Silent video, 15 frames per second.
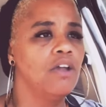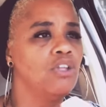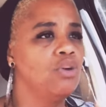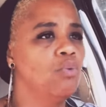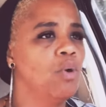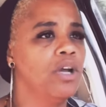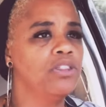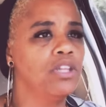
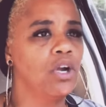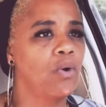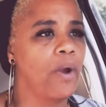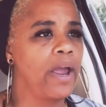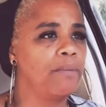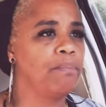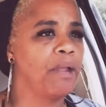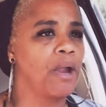You want the
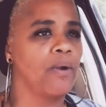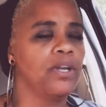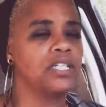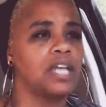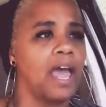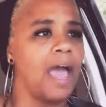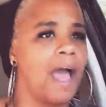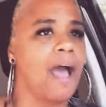grandparent
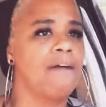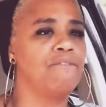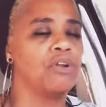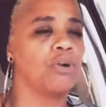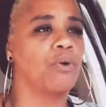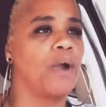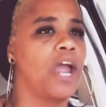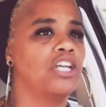to have
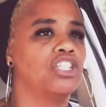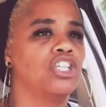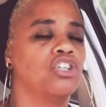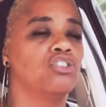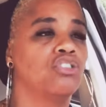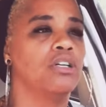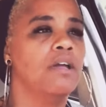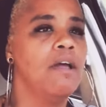their
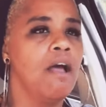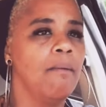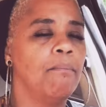grandchildren,